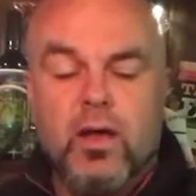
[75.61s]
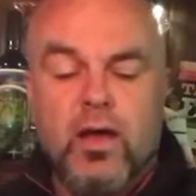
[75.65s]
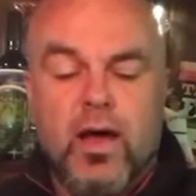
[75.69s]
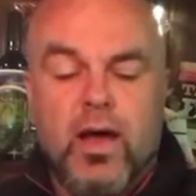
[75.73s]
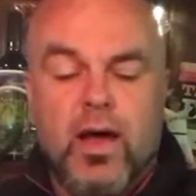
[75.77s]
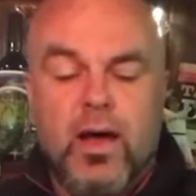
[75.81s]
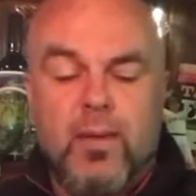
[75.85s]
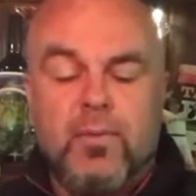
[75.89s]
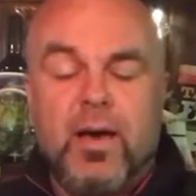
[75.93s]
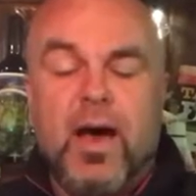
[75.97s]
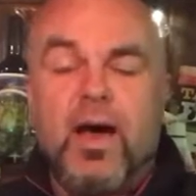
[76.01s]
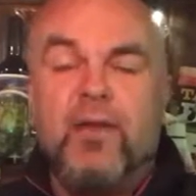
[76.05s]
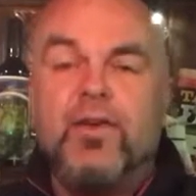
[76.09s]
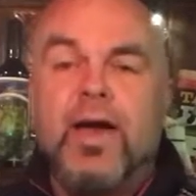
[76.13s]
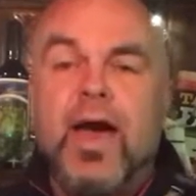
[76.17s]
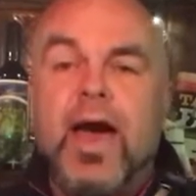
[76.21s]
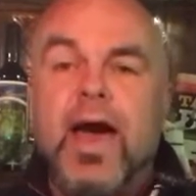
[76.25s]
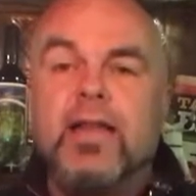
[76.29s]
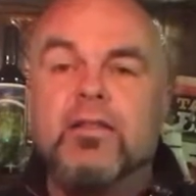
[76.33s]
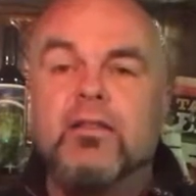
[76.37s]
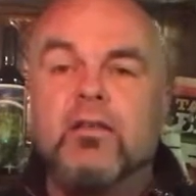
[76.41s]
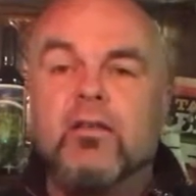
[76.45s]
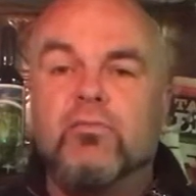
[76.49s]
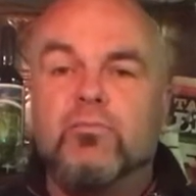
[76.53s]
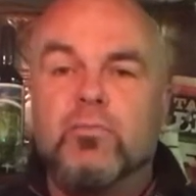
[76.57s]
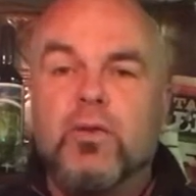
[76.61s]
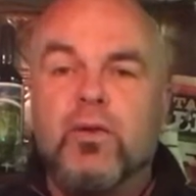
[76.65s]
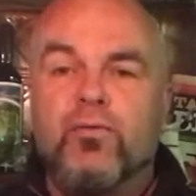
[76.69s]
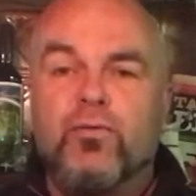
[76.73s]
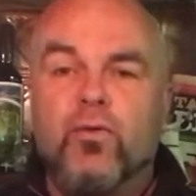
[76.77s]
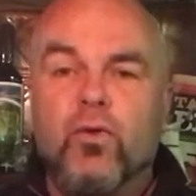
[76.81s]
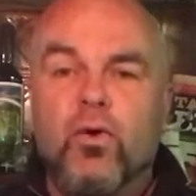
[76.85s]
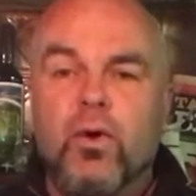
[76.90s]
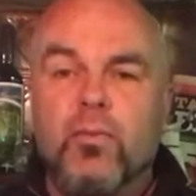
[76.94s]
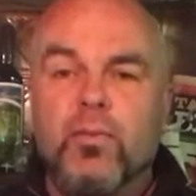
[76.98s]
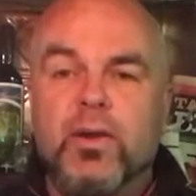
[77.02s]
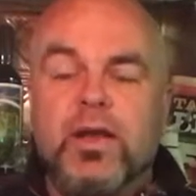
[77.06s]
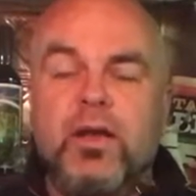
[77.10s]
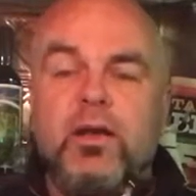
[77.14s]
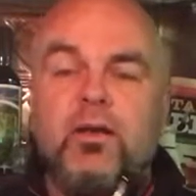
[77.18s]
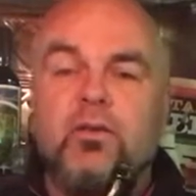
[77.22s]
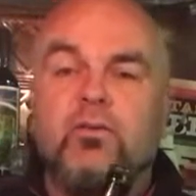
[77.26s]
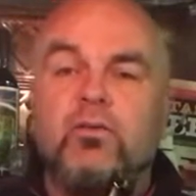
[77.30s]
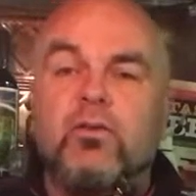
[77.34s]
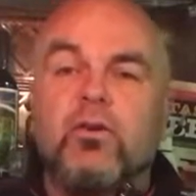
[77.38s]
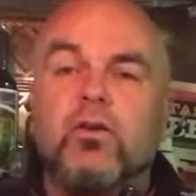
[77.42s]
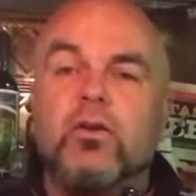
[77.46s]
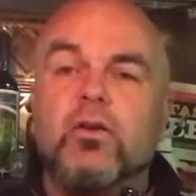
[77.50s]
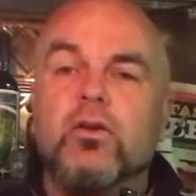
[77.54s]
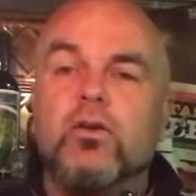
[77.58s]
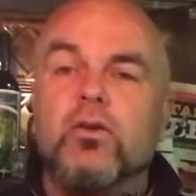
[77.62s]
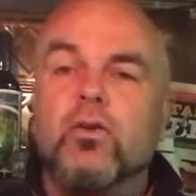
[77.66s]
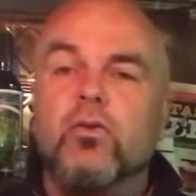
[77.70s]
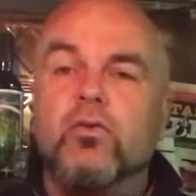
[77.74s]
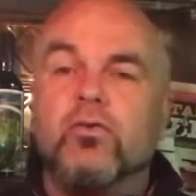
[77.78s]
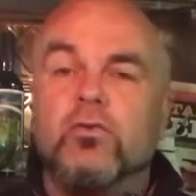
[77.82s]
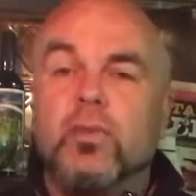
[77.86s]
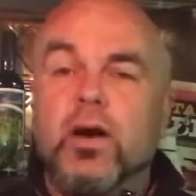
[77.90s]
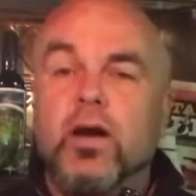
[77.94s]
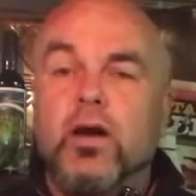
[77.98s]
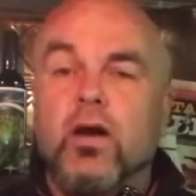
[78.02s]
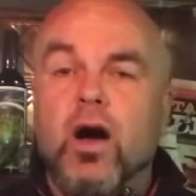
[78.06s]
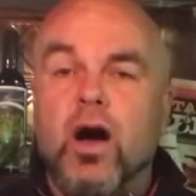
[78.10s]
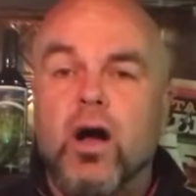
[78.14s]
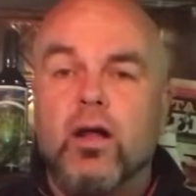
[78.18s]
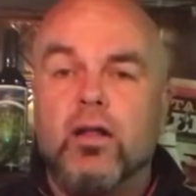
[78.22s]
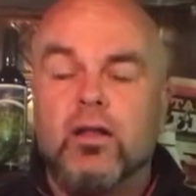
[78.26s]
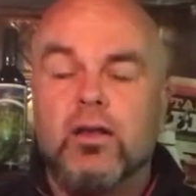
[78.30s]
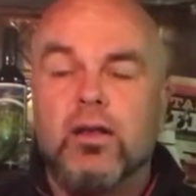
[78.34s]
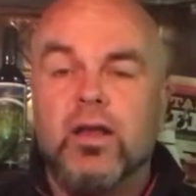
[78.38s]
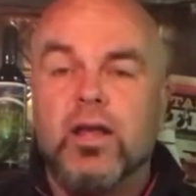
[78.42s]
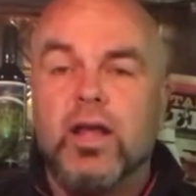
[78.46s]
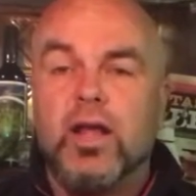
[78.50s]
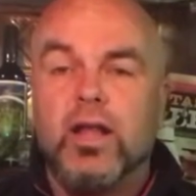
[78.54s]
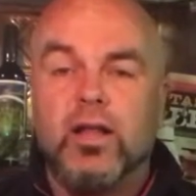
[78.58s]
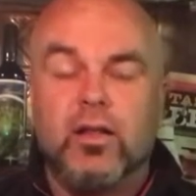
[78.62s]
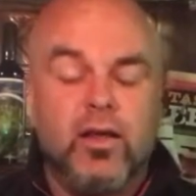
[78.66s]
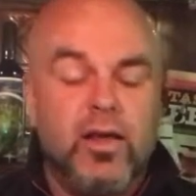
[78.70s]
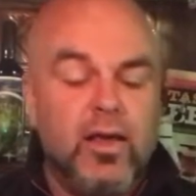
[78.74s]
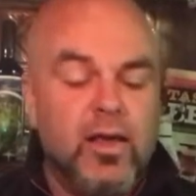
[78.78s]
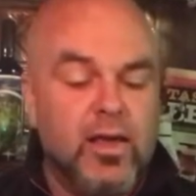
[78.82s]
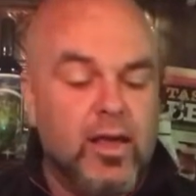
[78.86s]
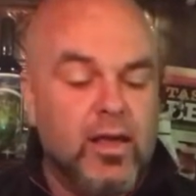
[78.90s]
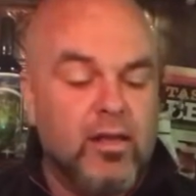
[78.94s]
I've had this before, but here's the good news about Holidale,